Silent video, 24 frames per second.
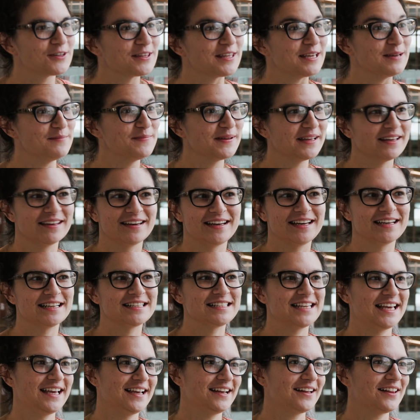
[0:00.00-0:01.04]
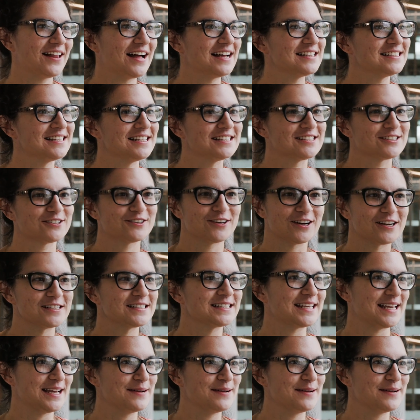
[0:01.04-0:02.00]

for the ability to take classes across